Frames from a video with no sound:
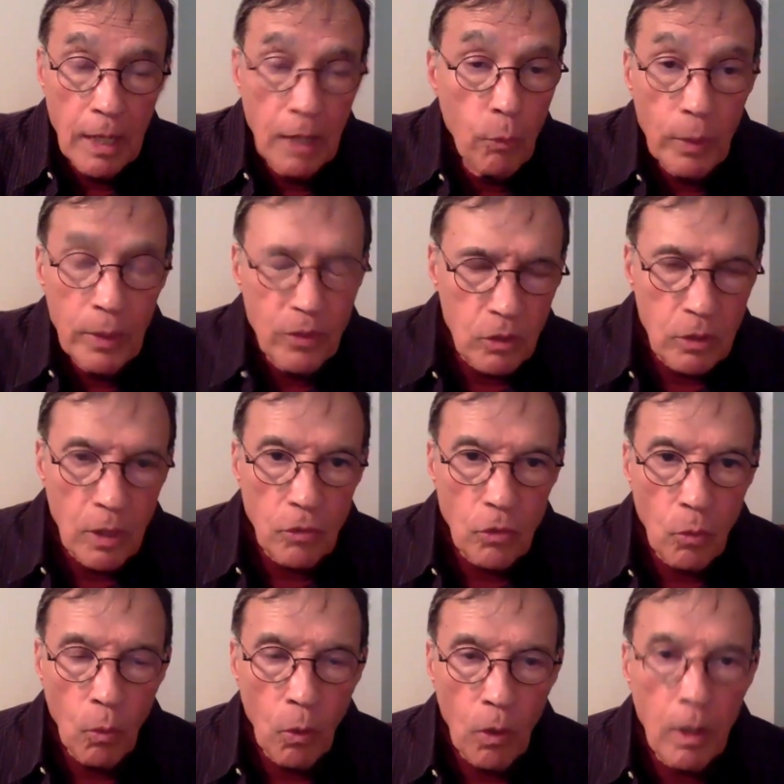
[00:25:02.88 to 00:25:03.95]
And reason
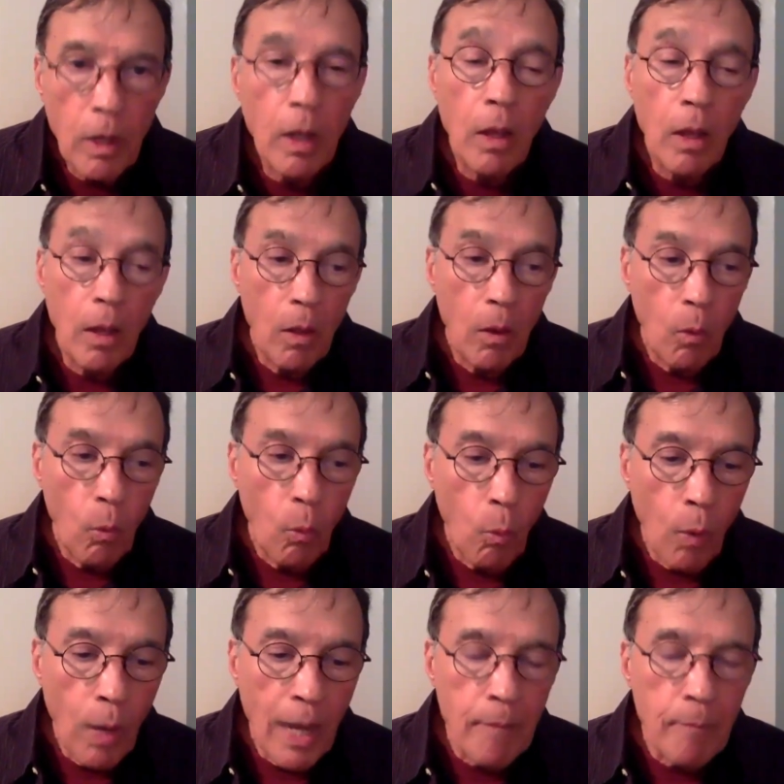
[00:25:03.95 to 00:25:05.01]
doesn't work.
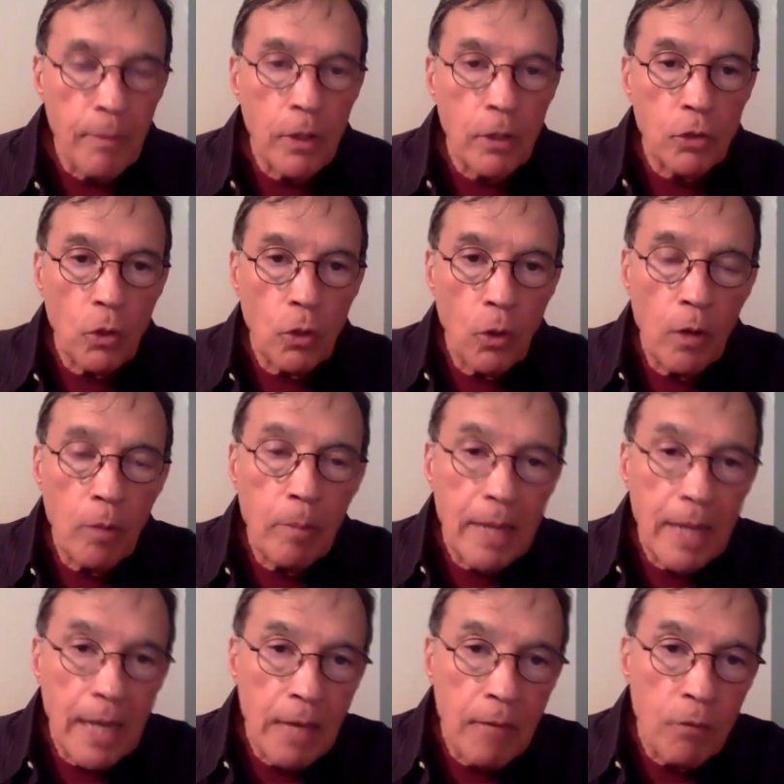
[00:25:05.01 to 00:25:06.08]
Why? Because you learn
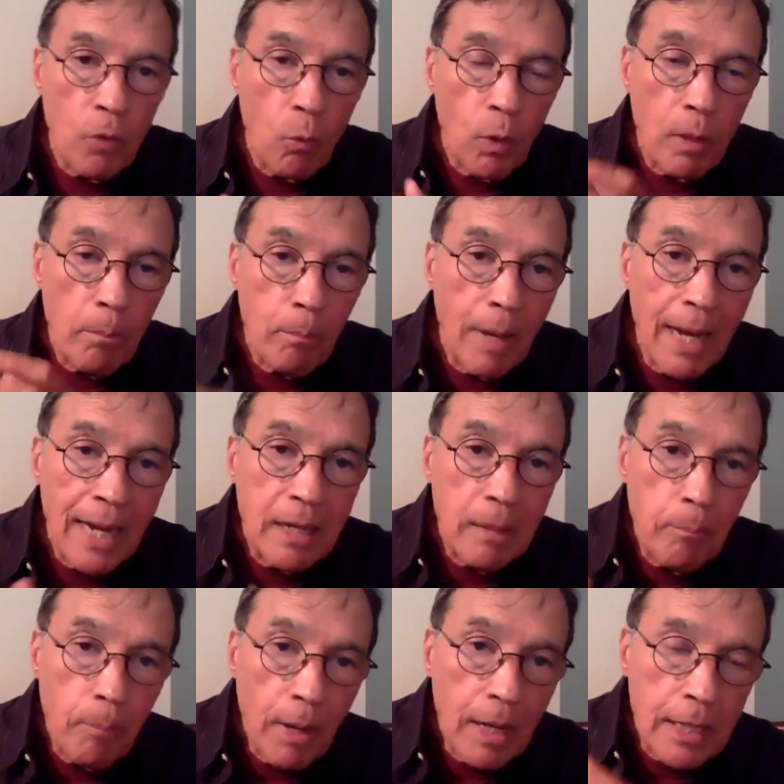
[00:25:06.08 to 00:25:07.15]
behavior with
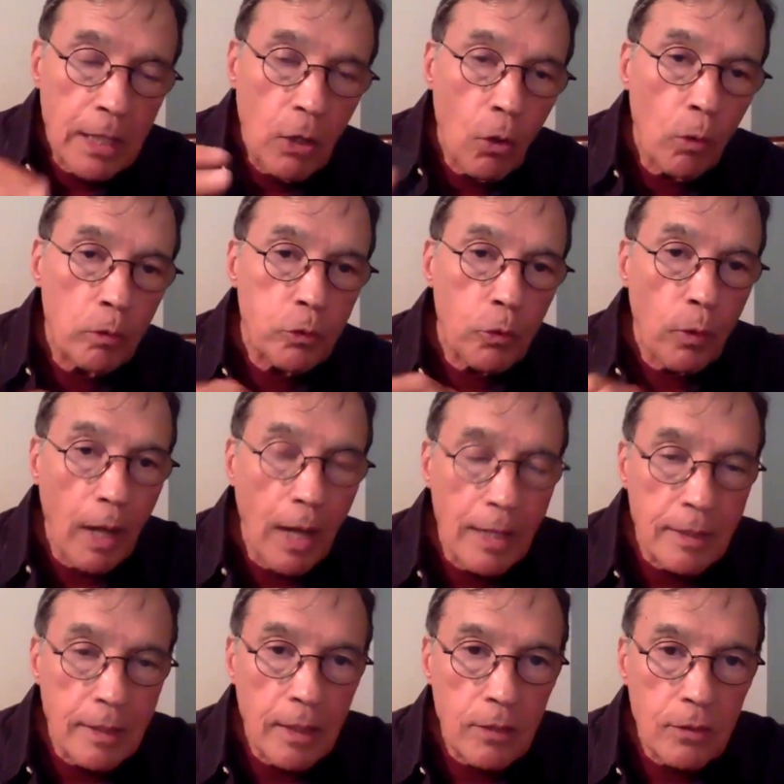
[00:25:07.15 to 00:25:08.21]
mind, body, culture,
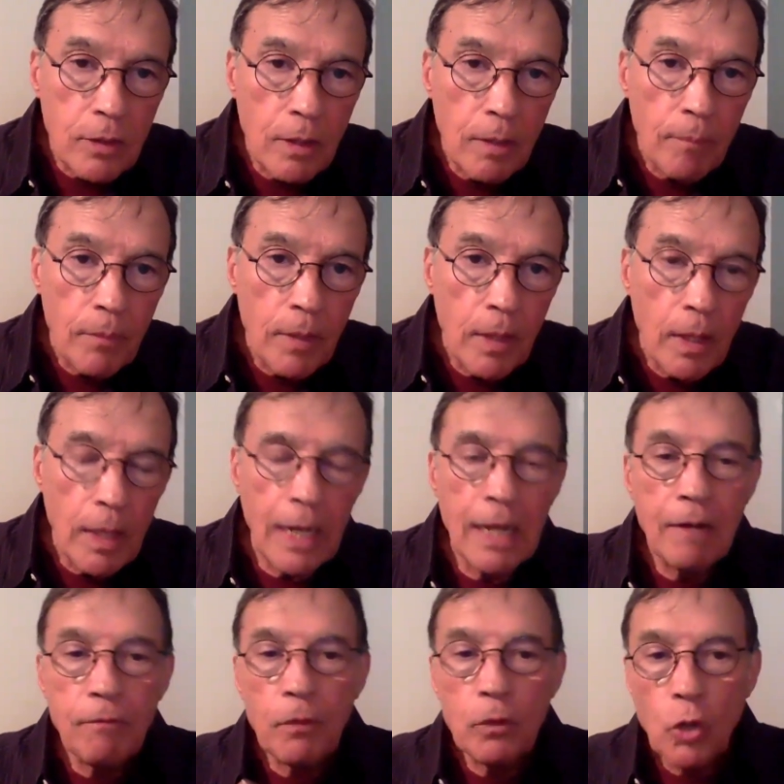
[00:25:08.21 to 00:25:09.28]
context.
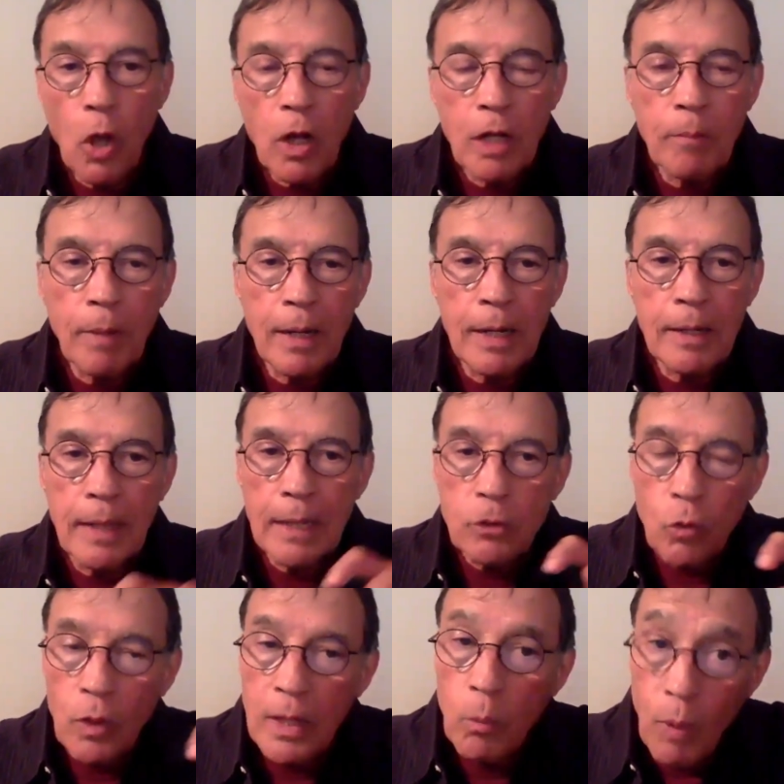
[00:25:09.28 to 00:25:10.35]
And if you talk about it,
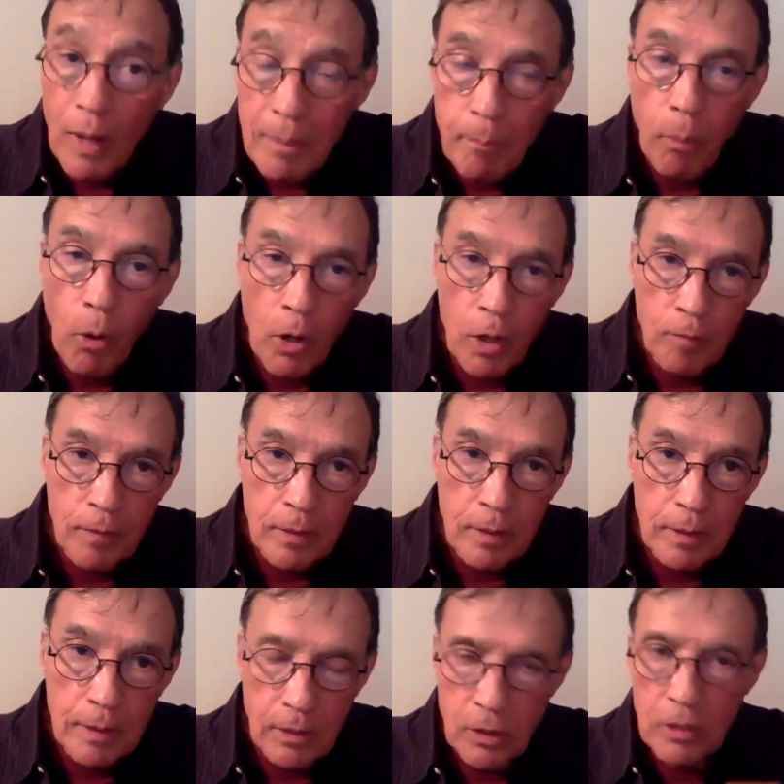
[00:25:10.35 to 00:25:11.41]
that's only one part of it.
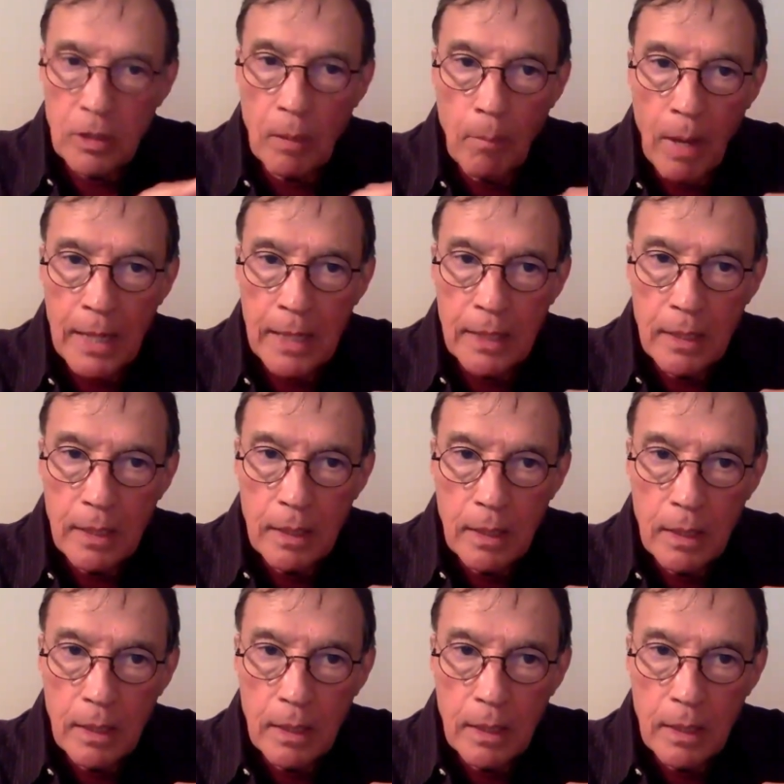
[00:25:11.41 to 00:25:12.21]
That's just the mind.